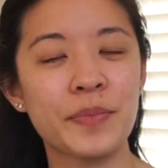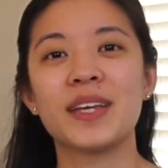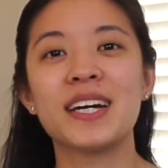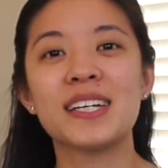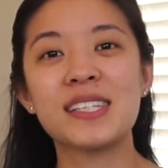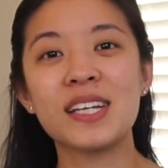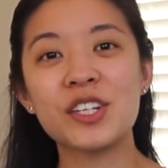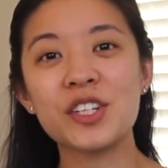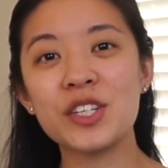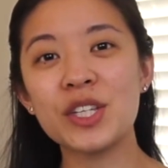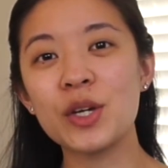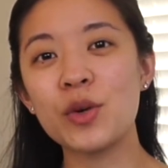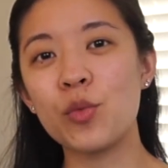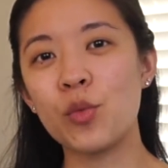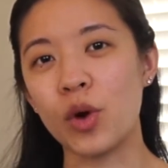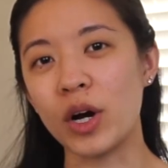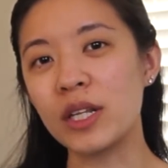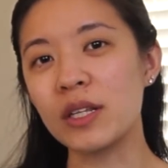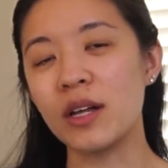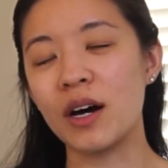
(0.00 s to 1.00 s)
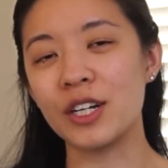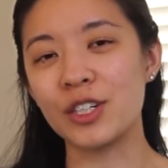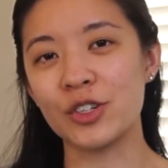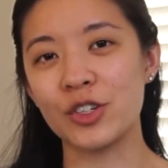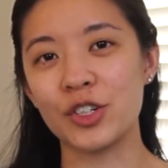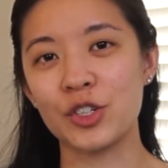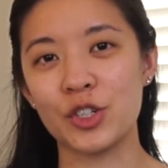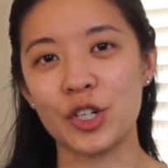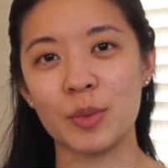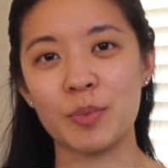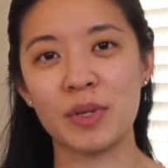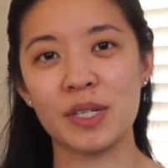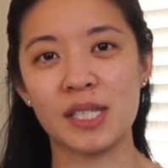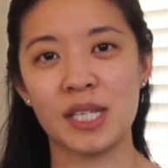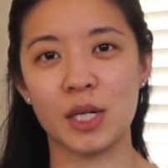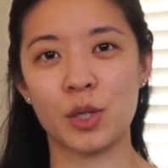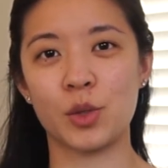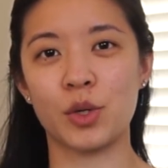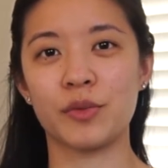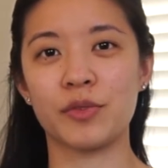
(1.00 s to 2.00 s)
Essentially, 1 laundry strip is
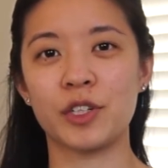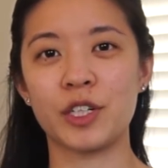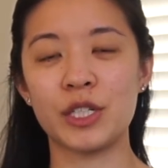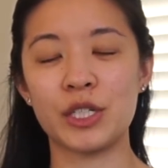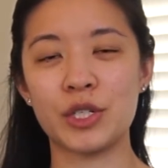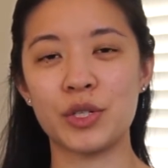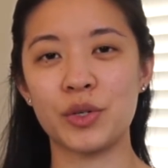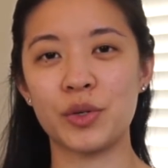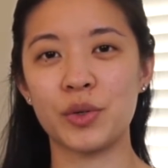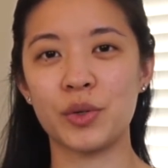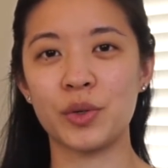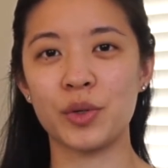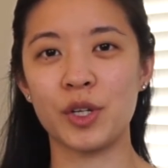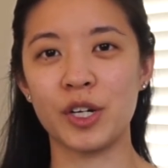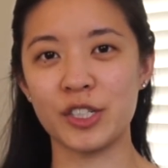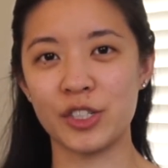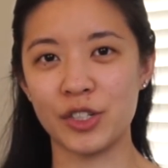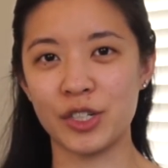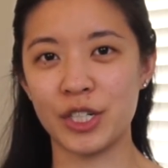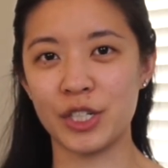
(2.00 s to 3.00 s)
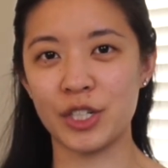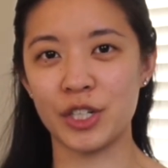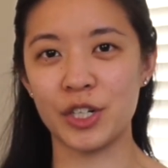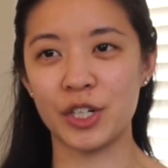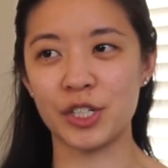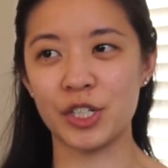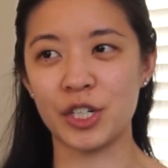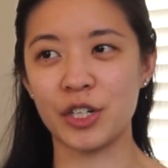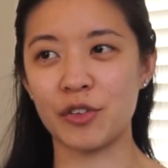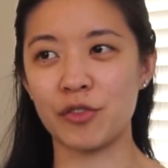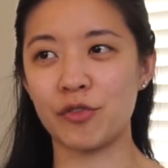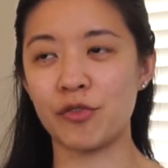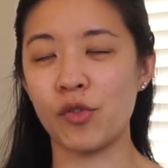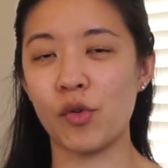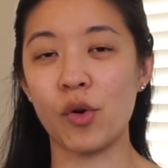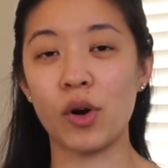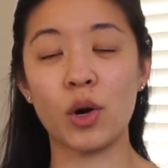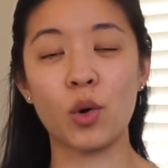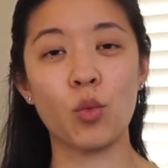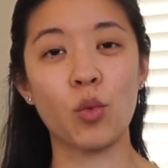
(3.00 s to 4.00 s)
equivalent to laundry detergent
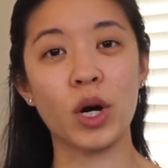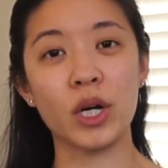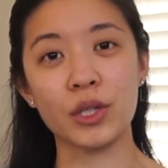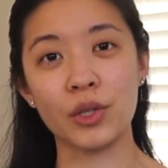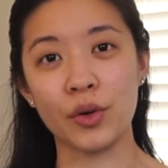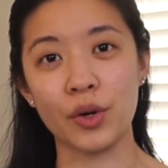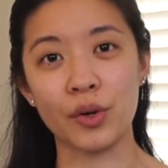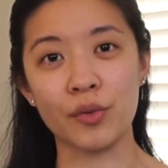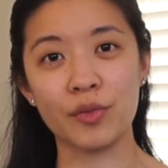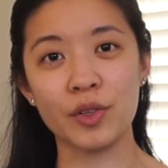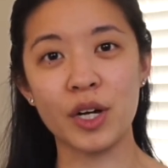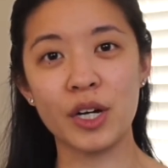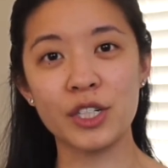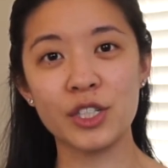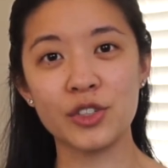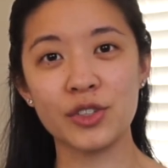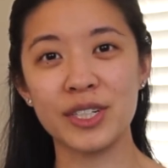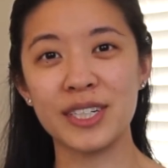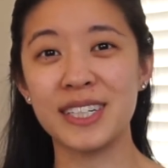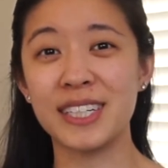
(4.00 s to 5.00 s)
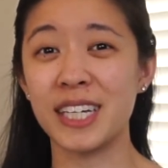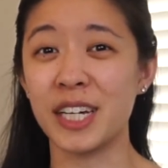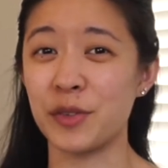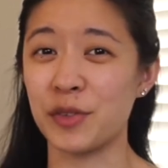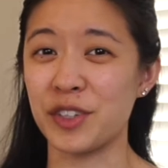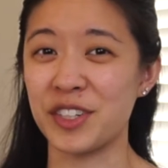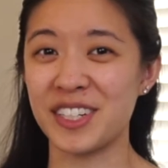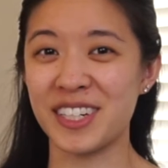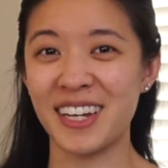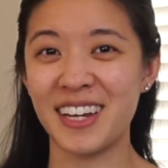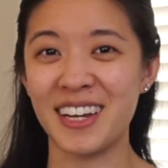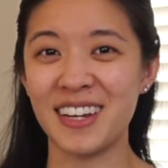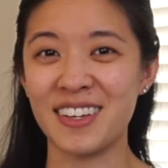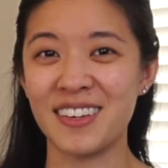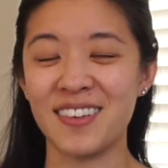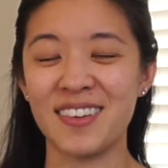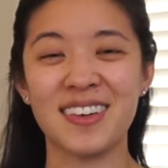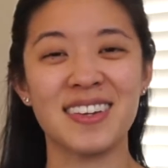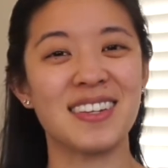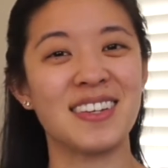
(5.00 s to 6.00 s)
for 1 load of laundry, give or take.
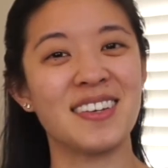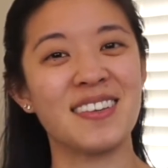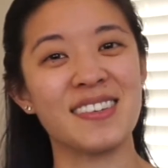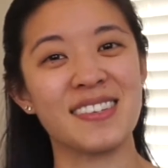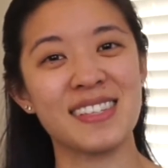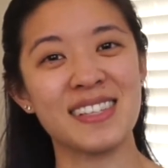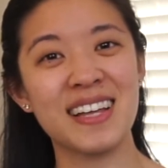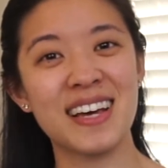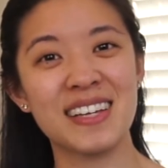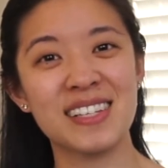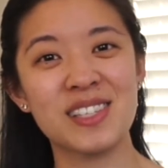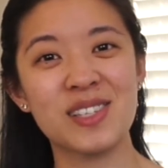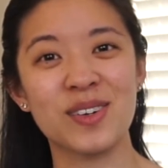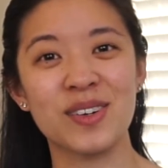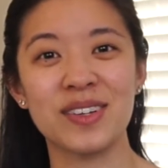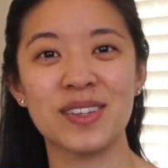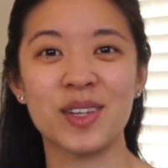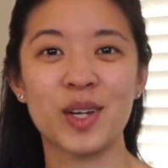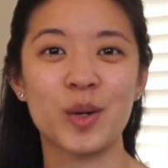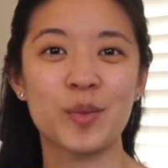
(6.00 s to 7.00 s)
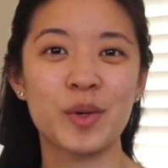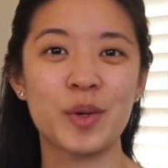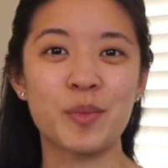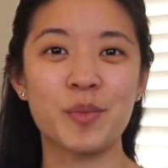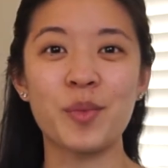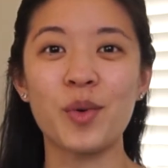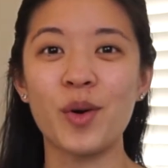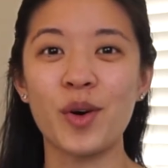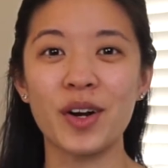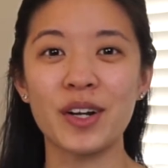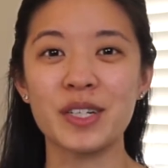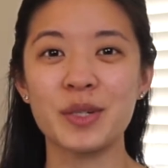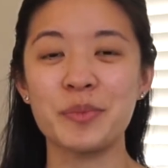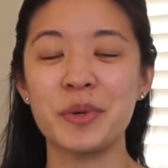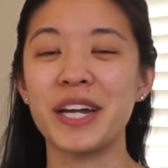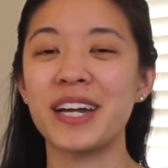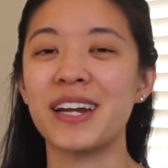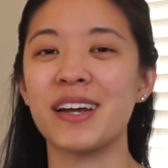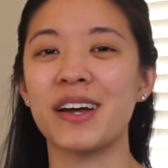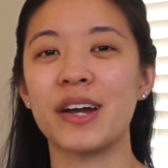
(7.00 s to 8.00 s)
You can use less or a little bit more
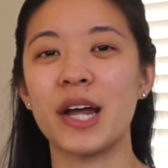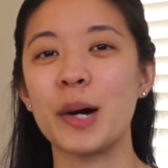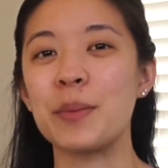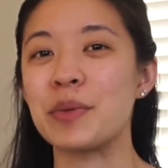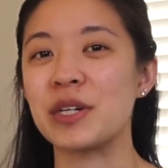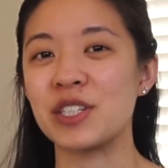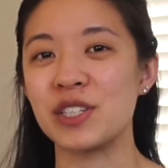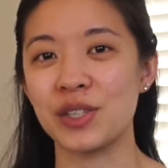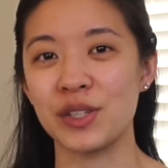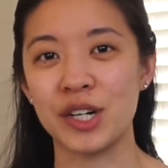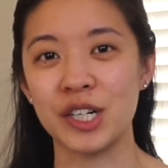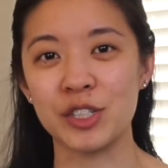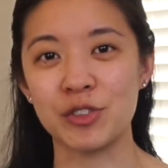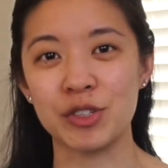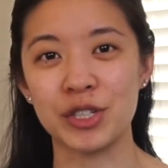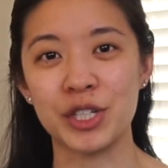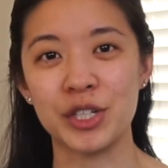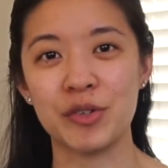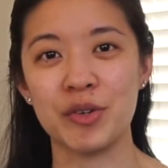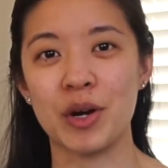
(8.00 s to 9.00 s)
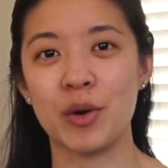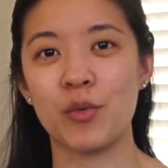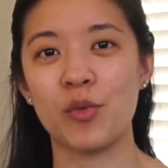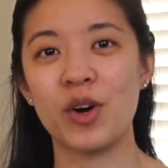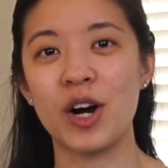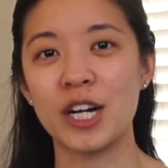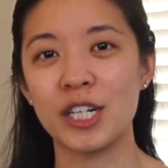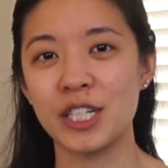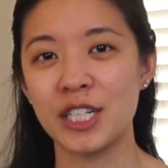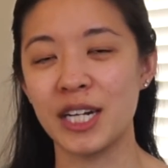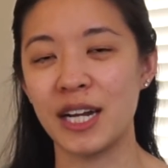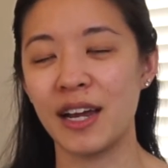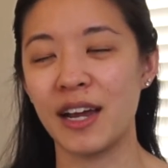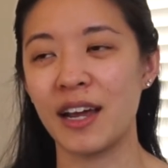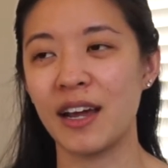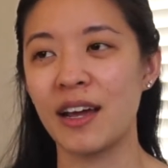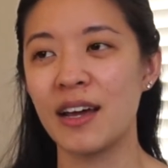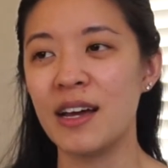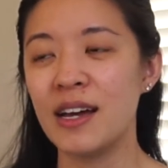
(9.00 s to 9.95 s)
depending on how much laundry you are washing.